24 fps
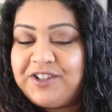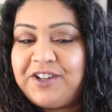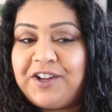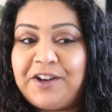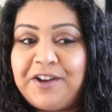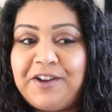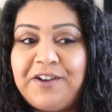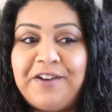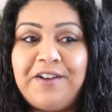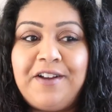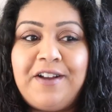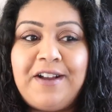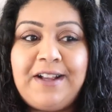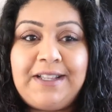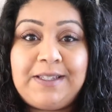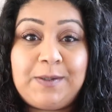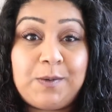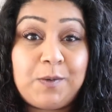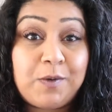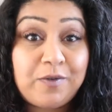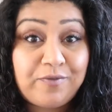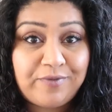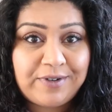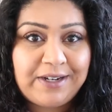ago,
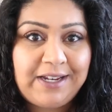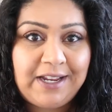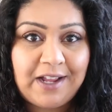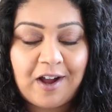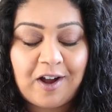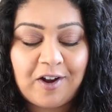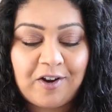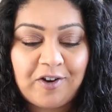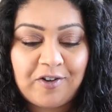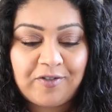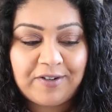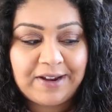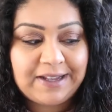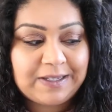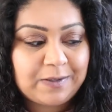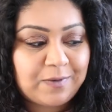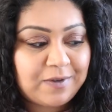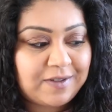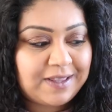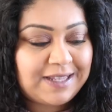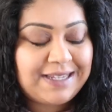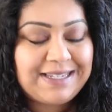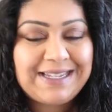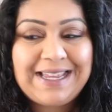so we were really hungry. So
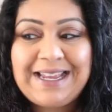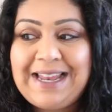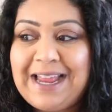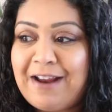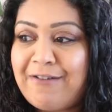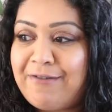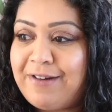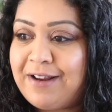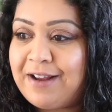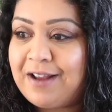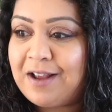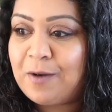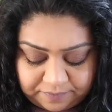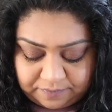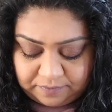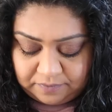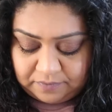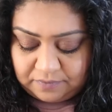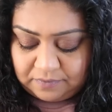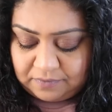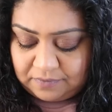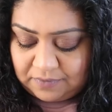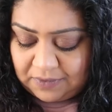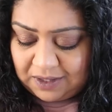we're at the till area.
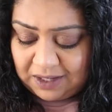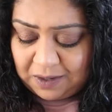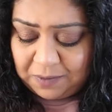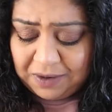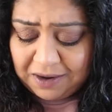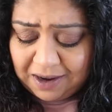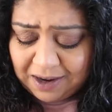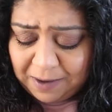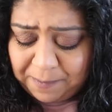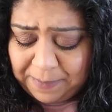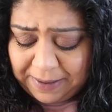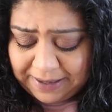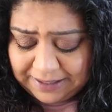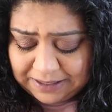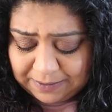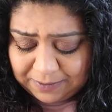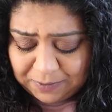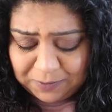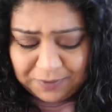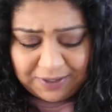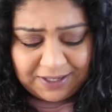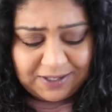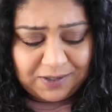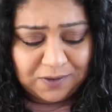We kind of picked up
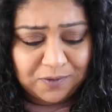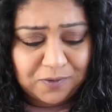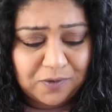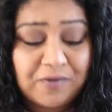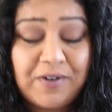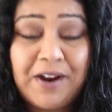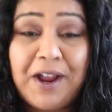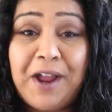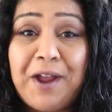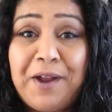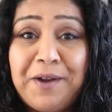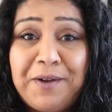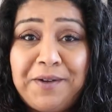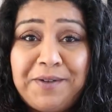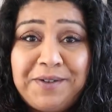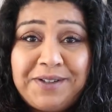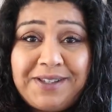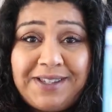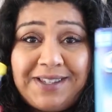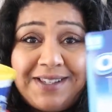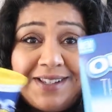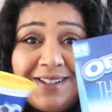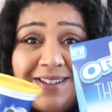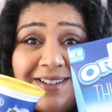all these
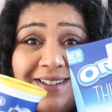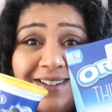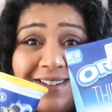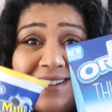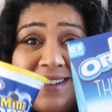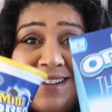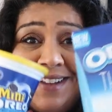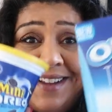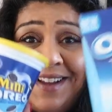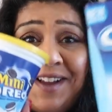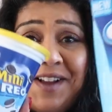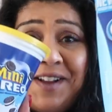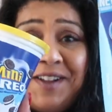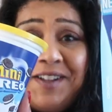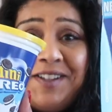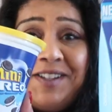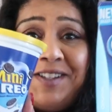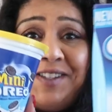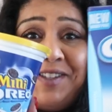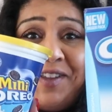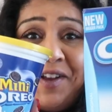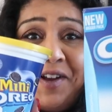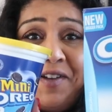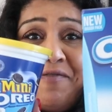Oreos.
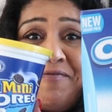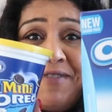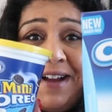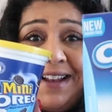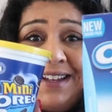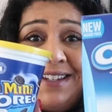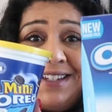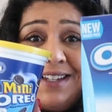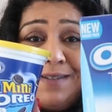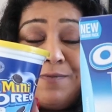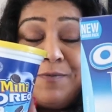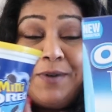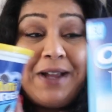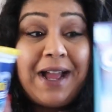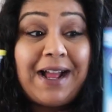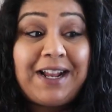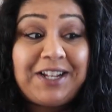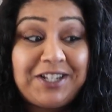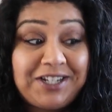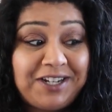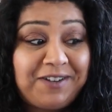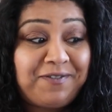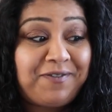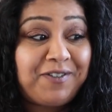So random. We
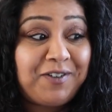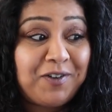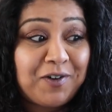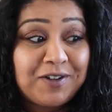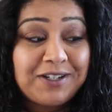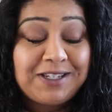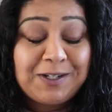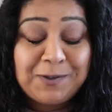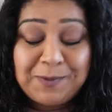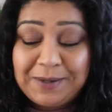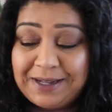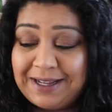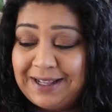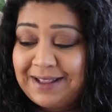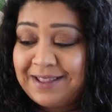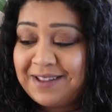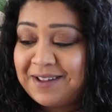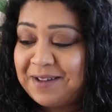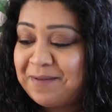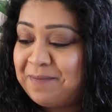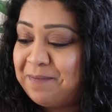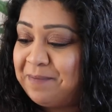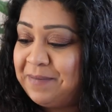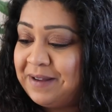actually forgot to eat
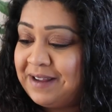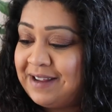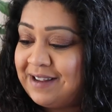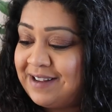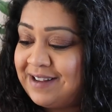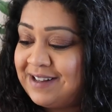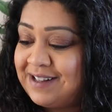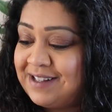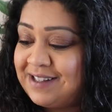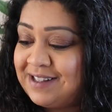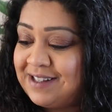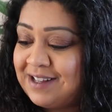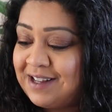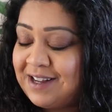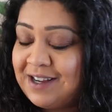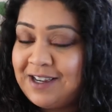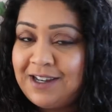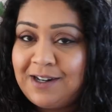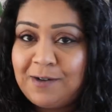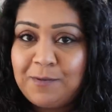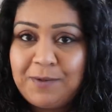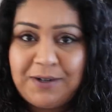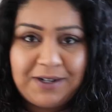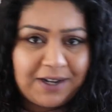them because
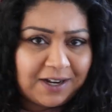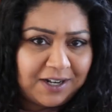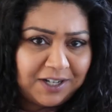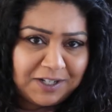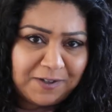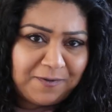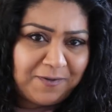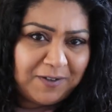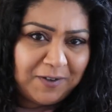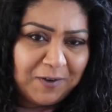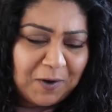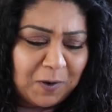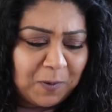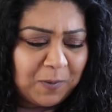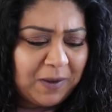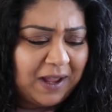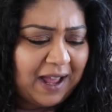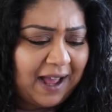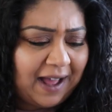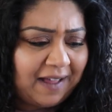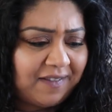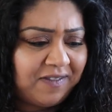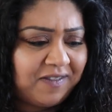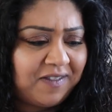we kind of just forgot we
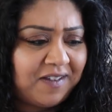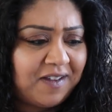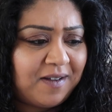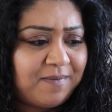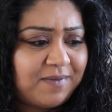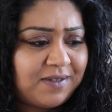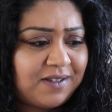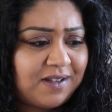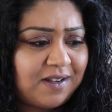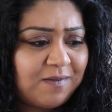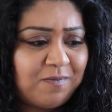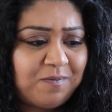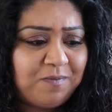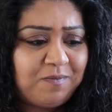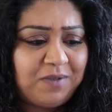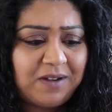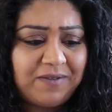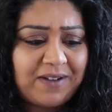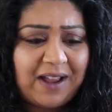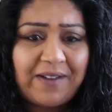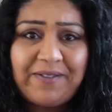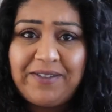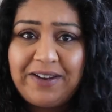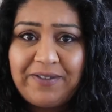had them. So we
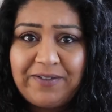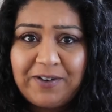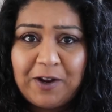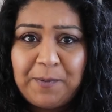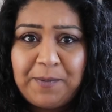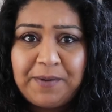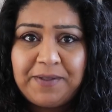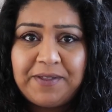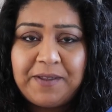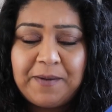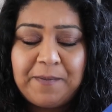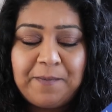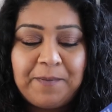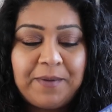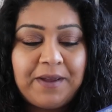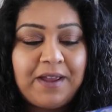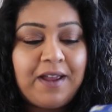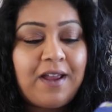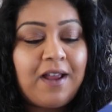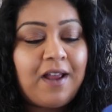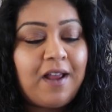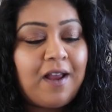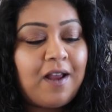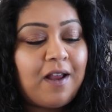haven't even opened them, but